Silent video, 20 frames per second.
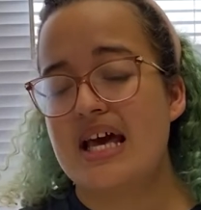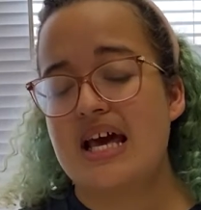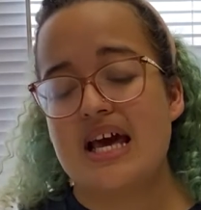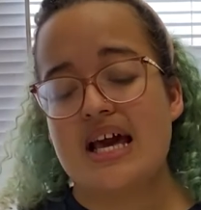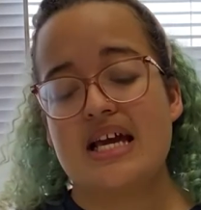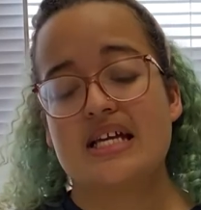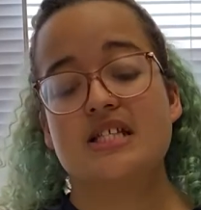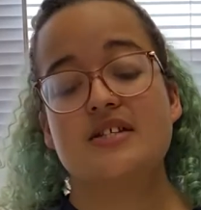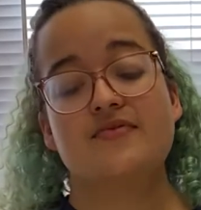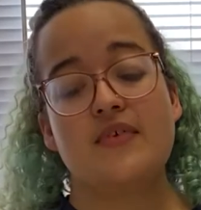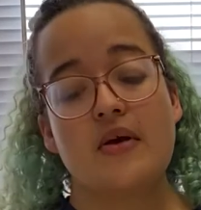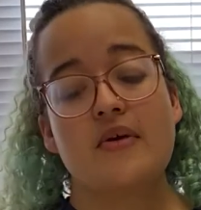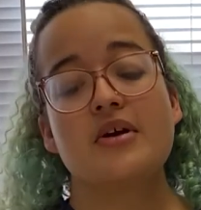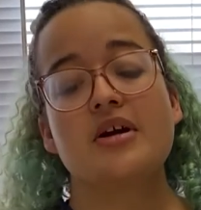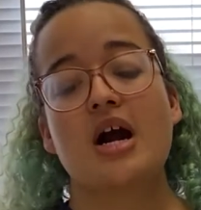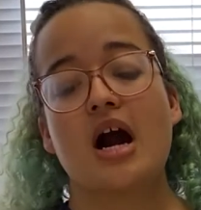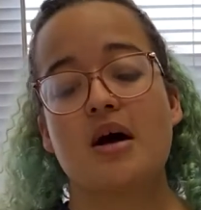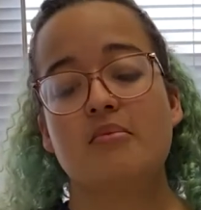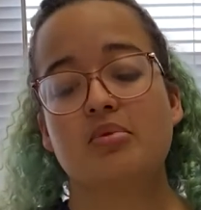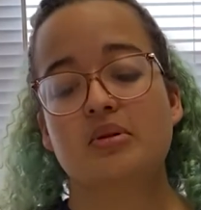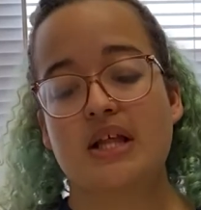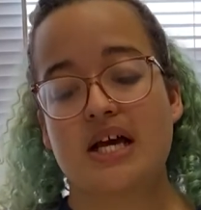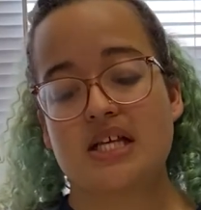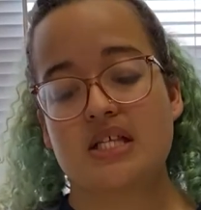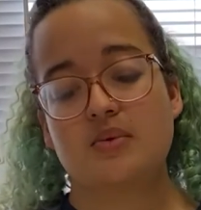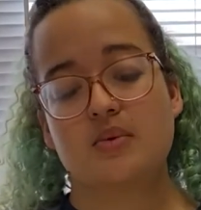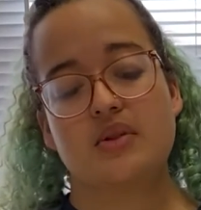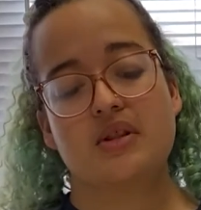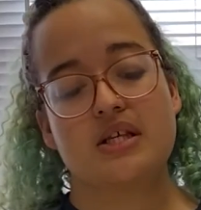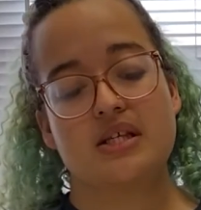It's very complex
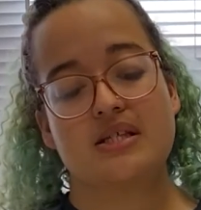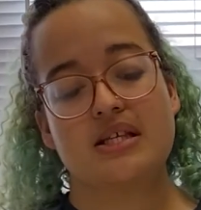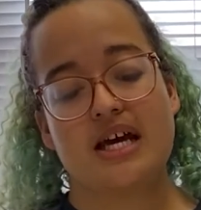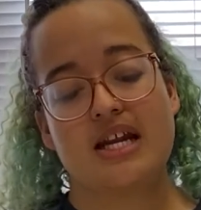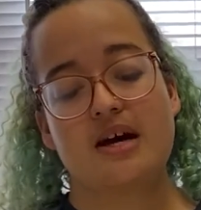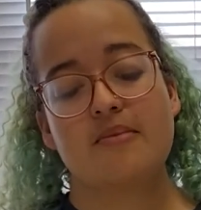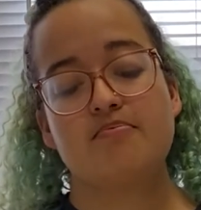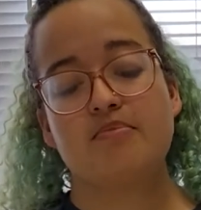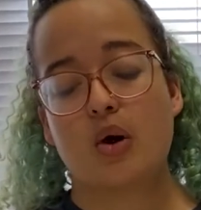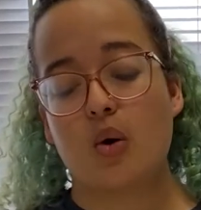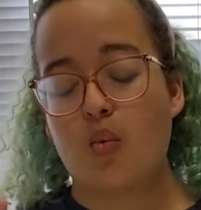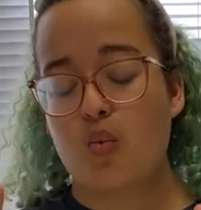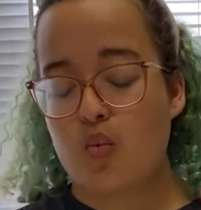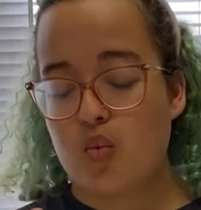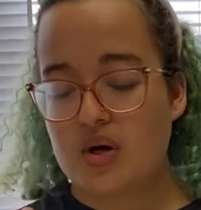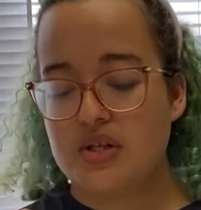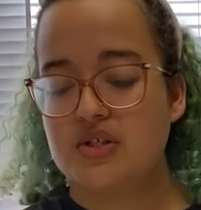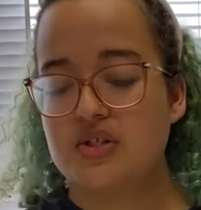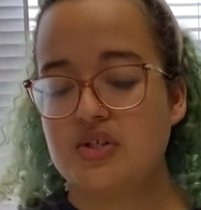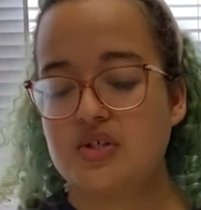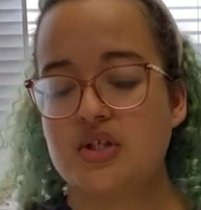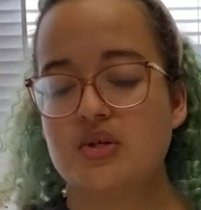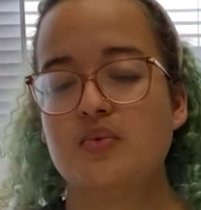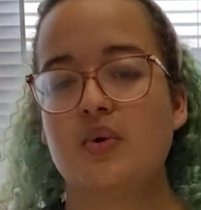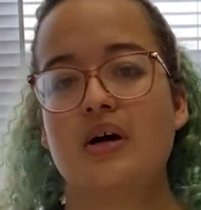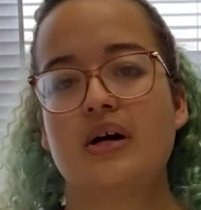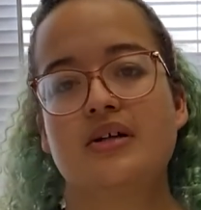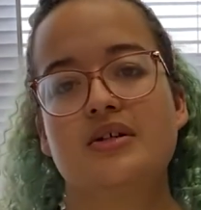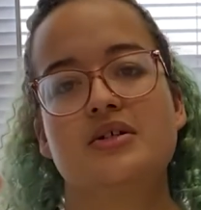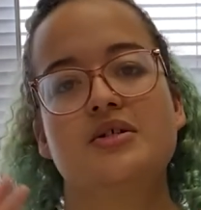with the setup, but once you
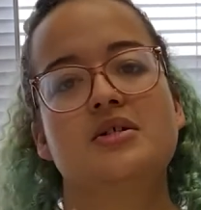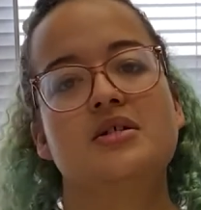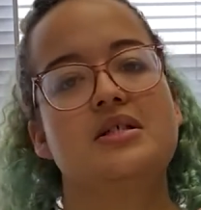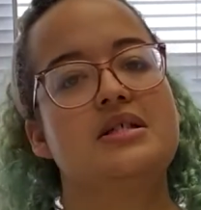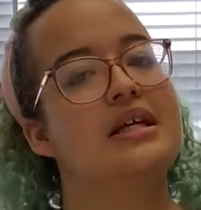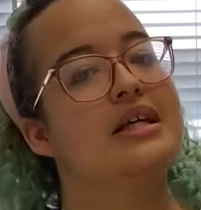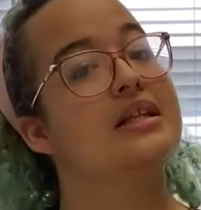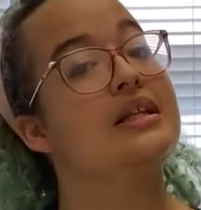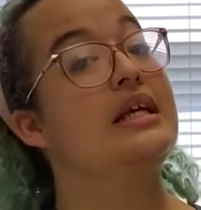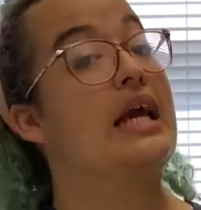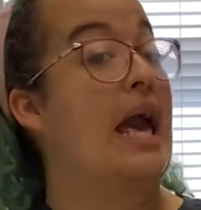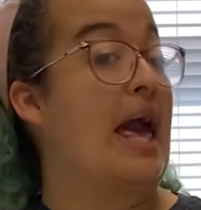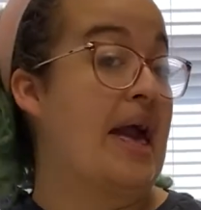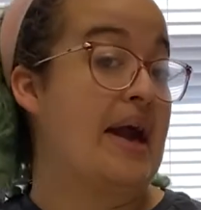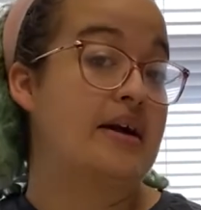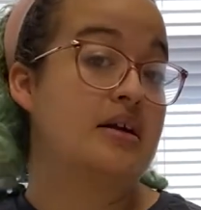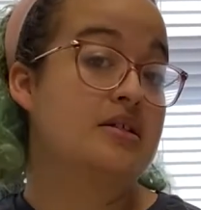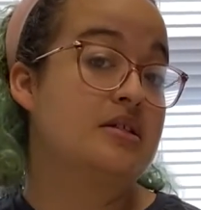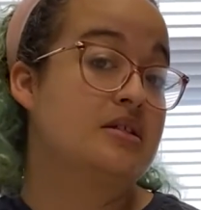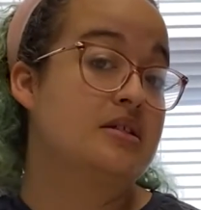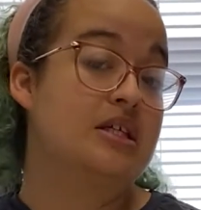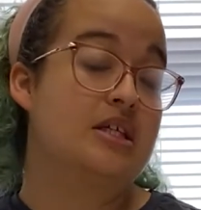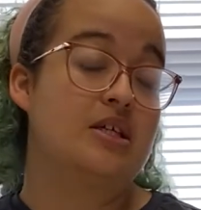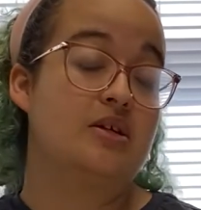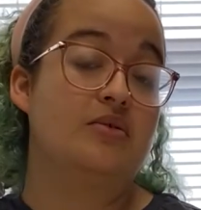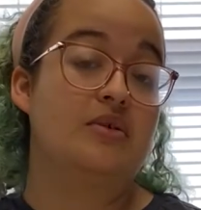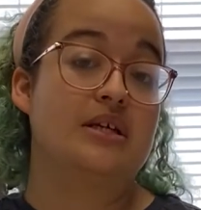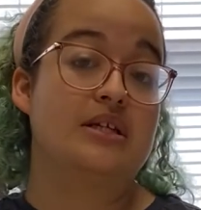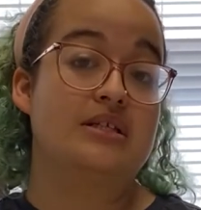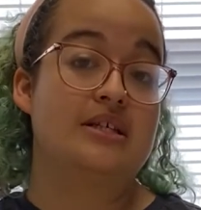understand the actions that you
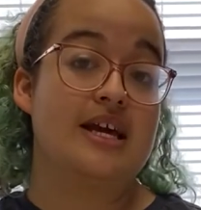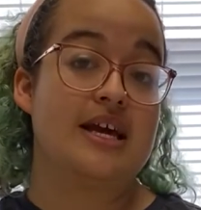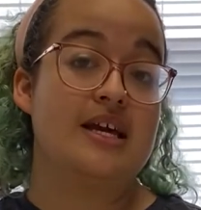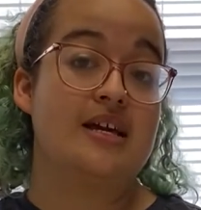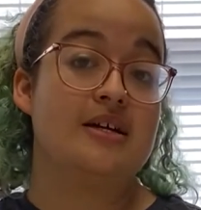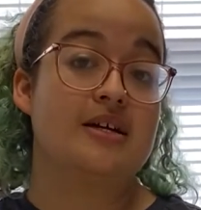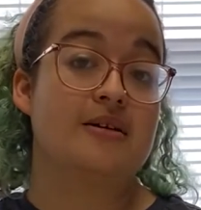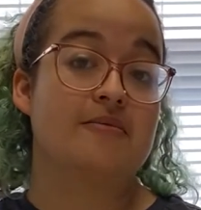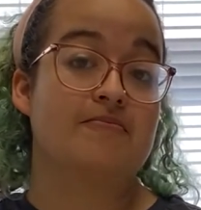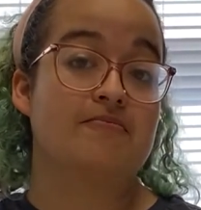can take,